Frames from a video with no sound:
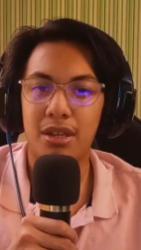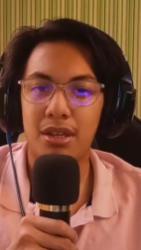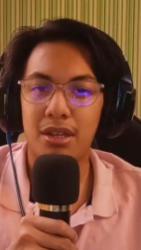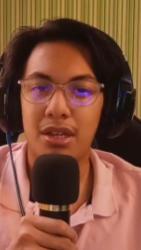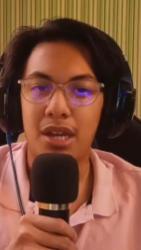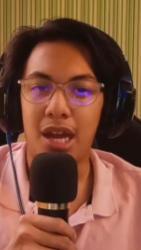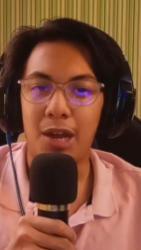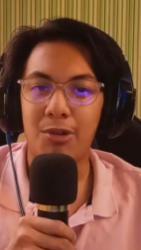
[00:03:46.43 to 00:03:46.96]

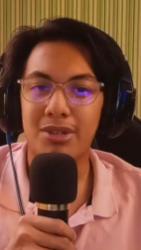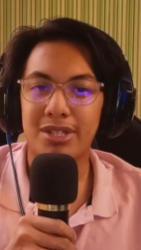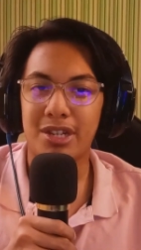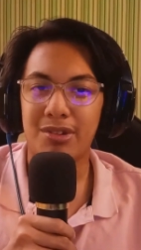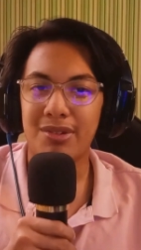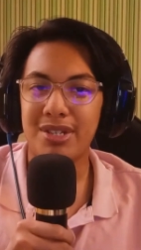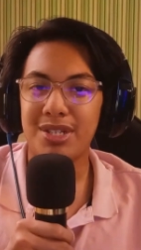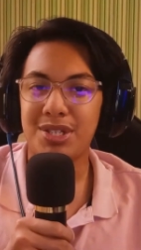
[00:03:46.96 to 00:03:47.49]
I was
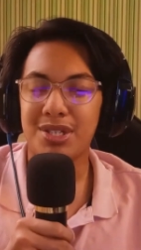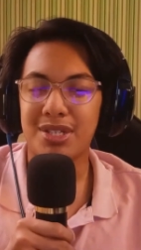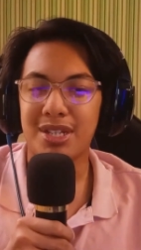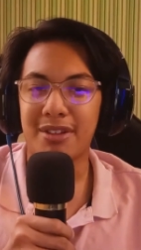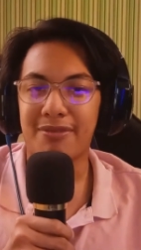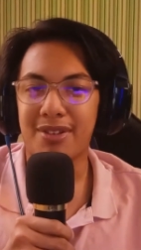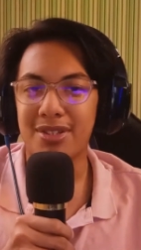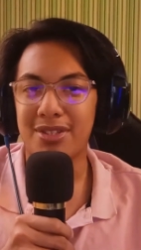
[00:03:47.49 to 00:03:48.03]
always just in
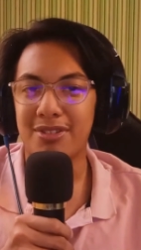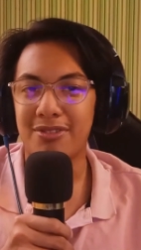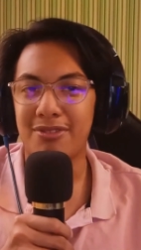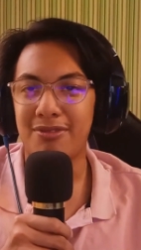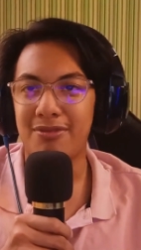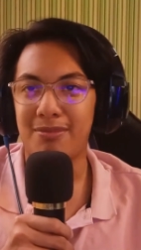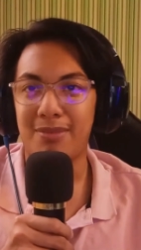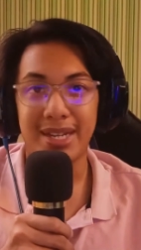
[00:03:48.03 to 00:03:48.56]
front
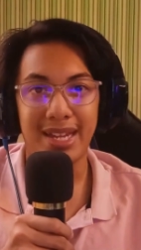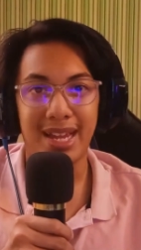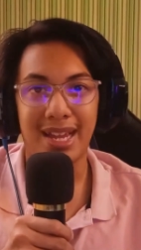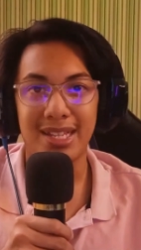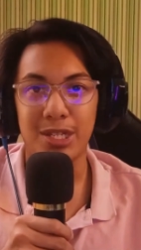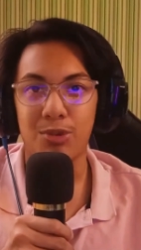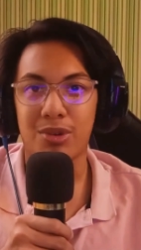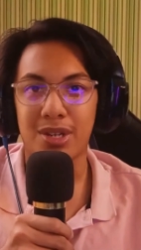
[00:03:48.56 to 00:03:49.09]
of my
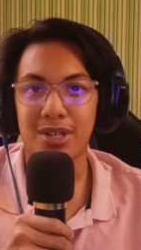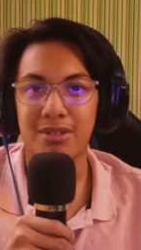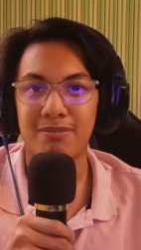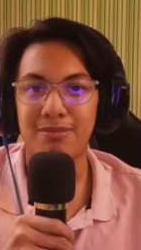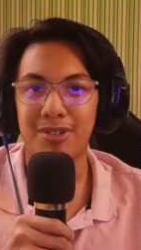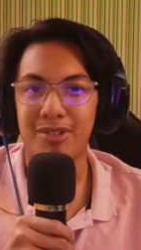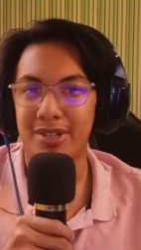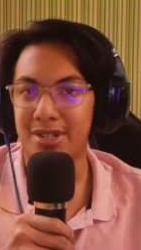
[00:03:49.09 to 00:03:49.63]
dad's work
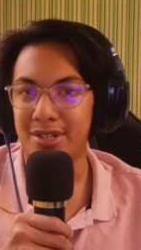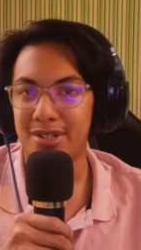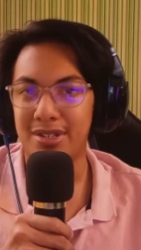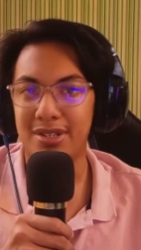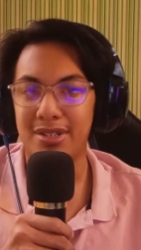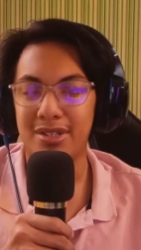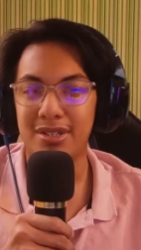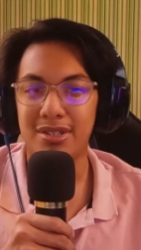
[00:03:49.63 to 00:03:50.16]
computer,
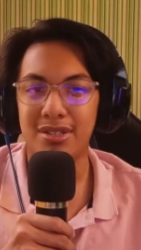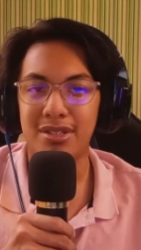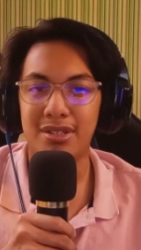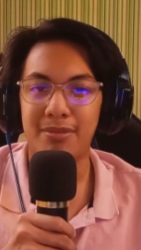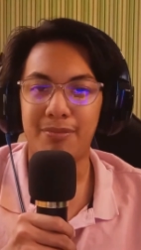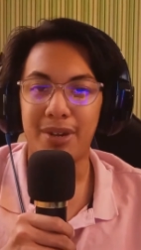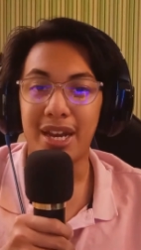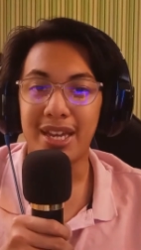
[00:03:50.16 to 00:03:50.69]

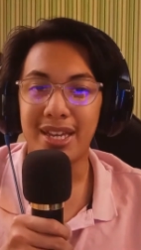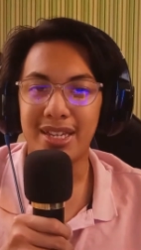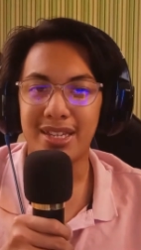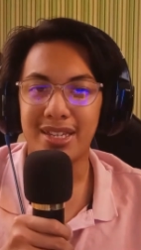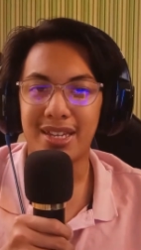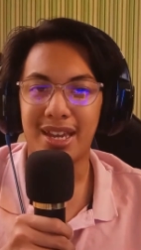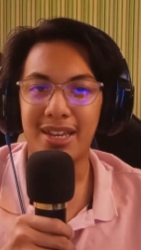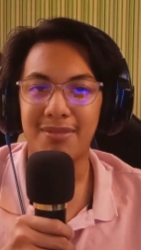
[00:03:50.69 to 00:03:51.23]
playing
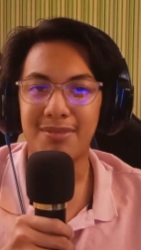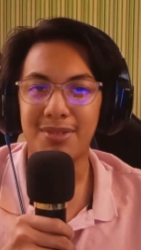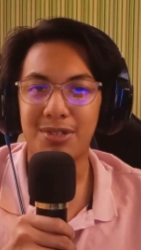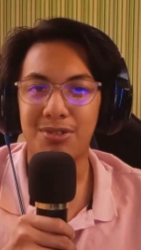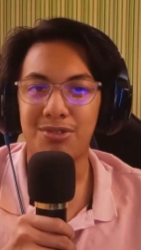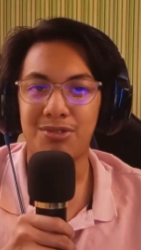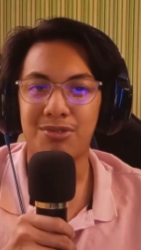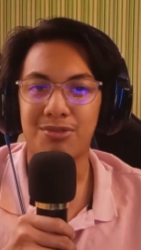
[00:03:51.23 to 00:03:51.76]
games
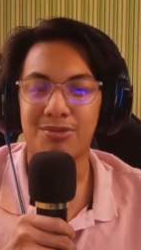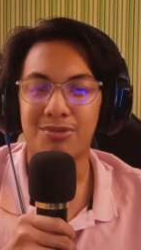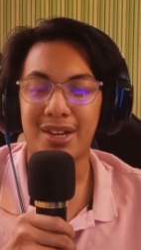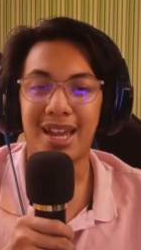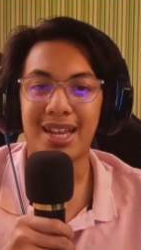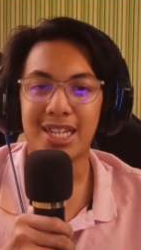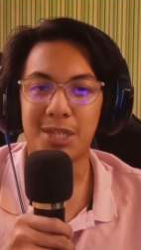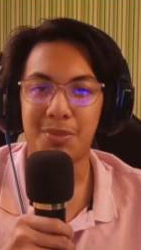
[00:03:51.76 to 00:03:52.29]
to
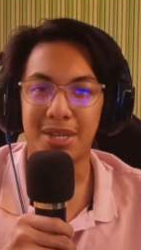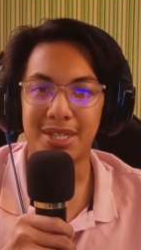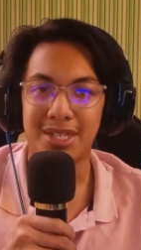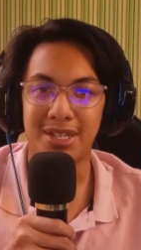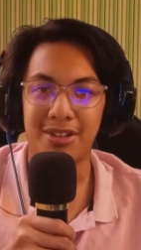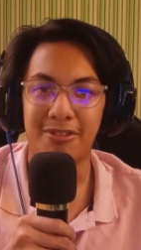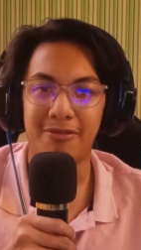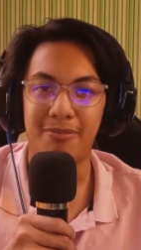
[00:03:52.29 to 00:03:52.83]
relax
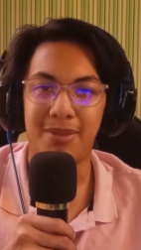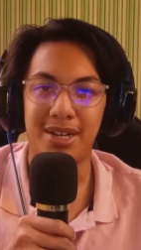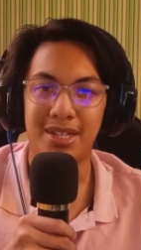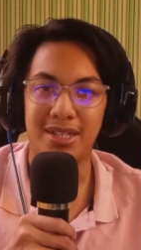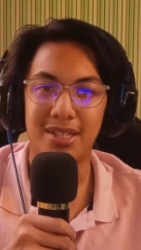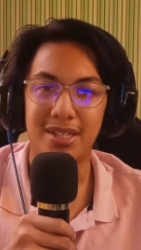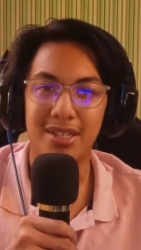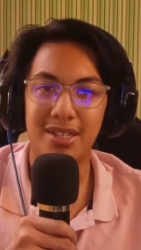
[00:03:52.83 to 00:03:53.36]
myself, but
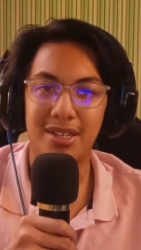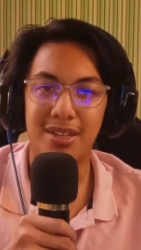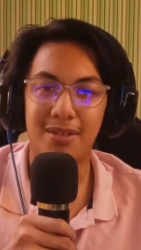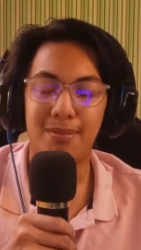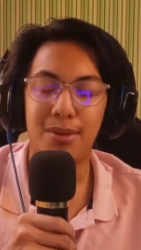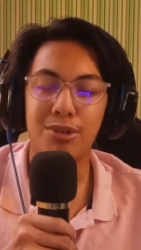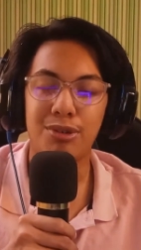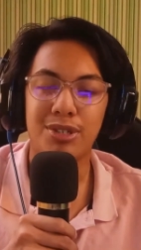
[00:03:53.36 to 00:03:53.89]

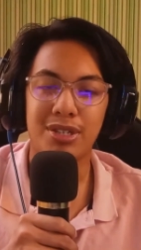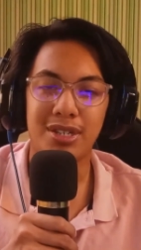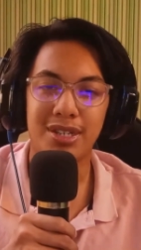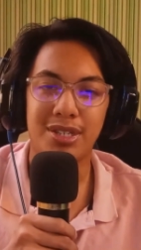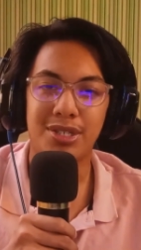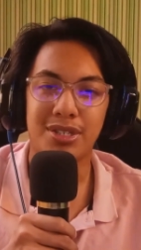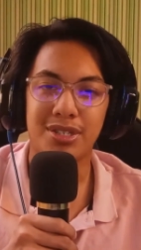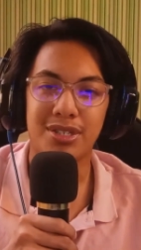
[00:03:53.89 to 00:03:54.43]
mostly
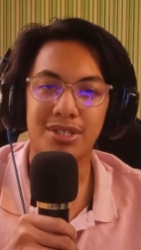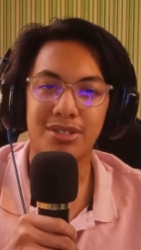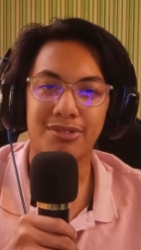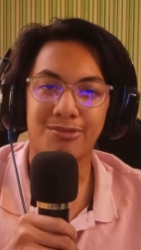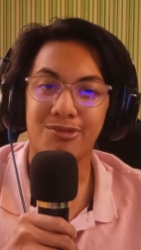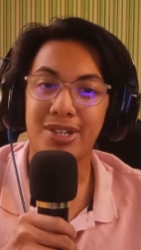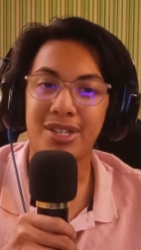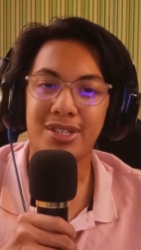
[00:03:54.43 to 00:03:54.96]
just
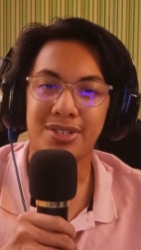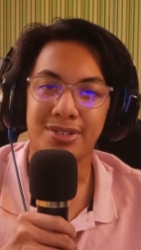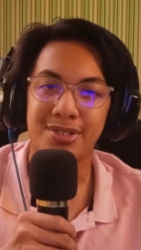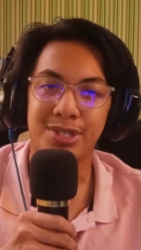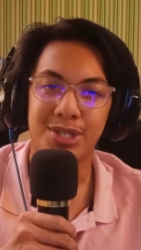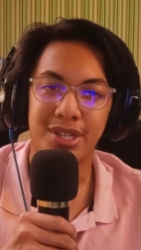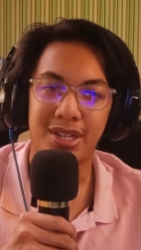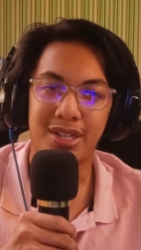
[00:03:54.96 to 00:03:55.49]

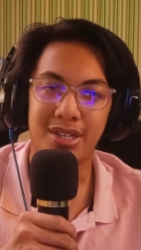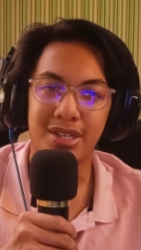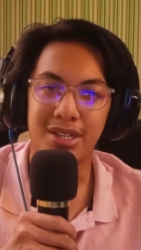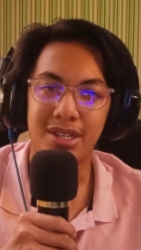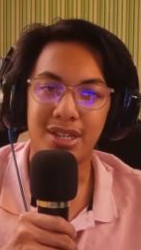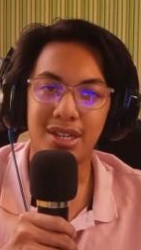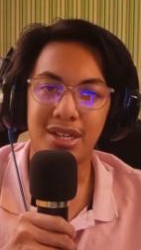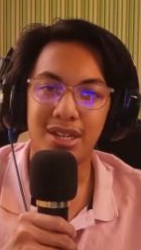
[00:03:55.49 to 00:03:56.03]
researching
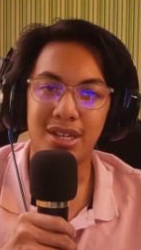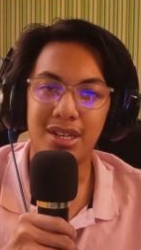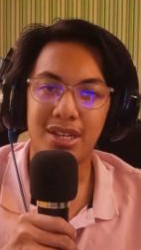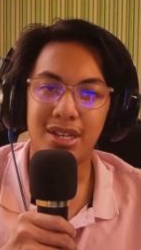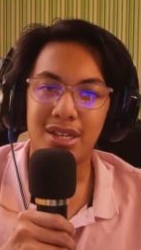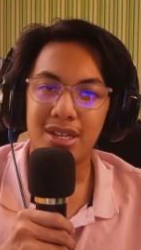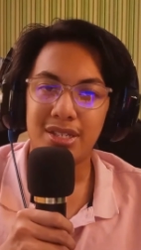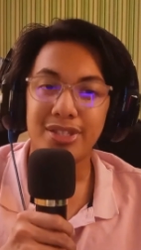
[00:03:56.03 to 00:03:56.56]

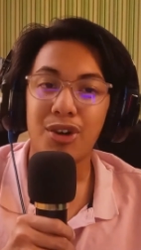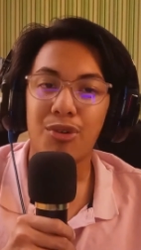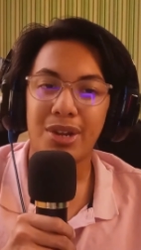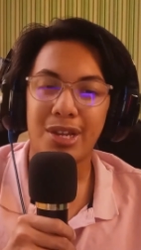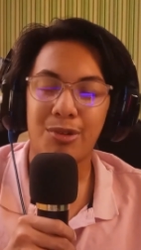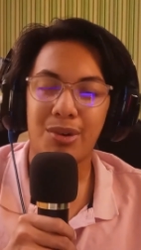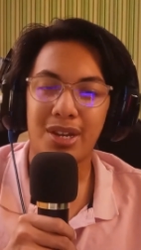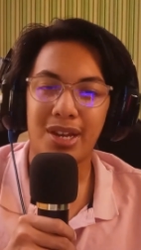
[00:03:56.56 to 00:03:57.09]
knowing
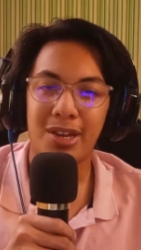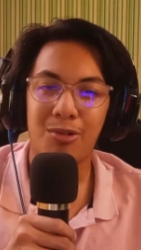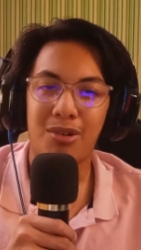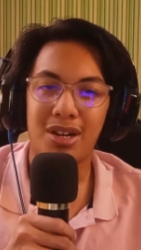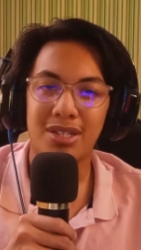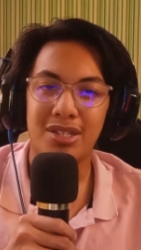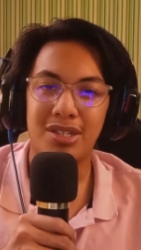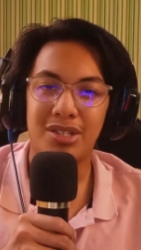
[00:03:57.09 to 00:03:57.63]
what I
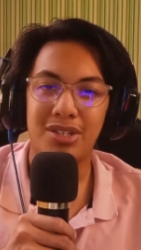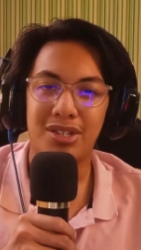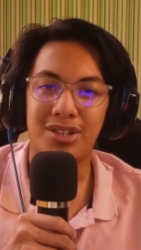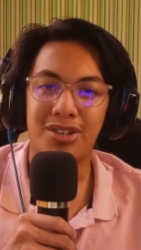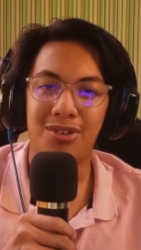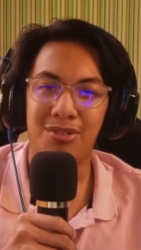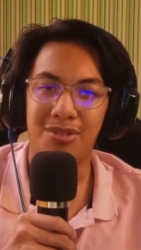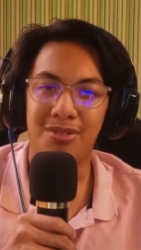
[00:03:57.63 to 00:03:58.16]
wanted to
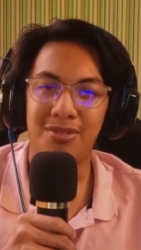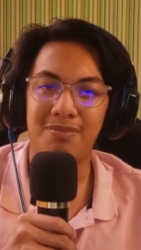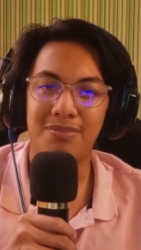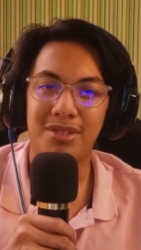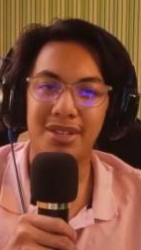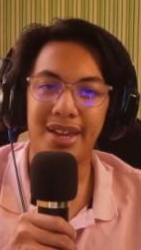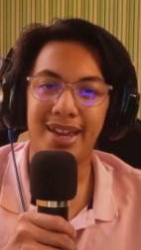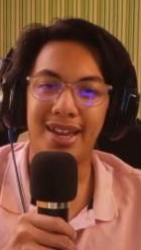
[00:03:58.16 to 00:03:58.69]
know
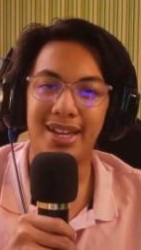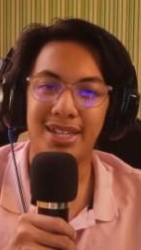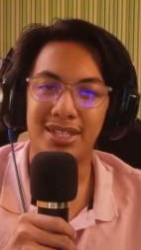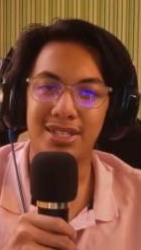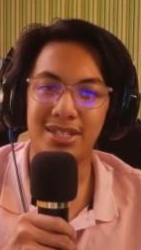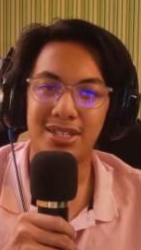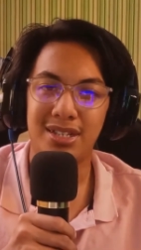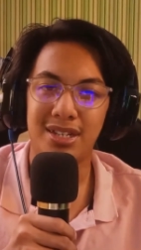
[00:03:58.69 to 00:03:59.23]

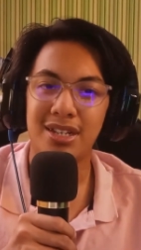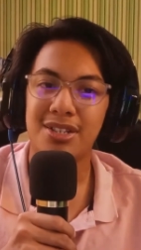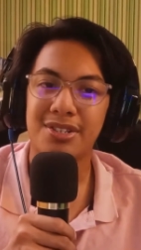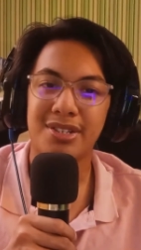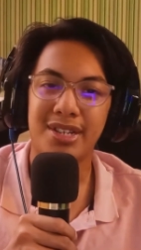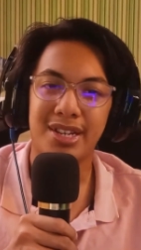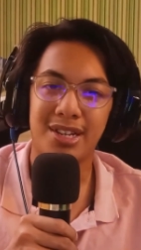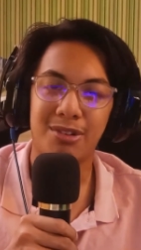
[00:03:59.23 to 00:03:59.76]
and
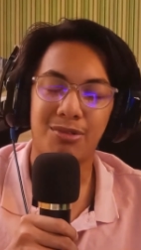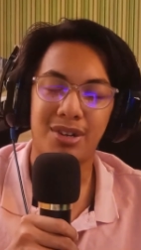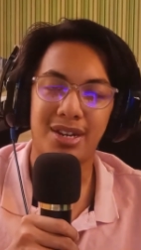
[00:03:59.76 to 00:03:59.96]
learning what I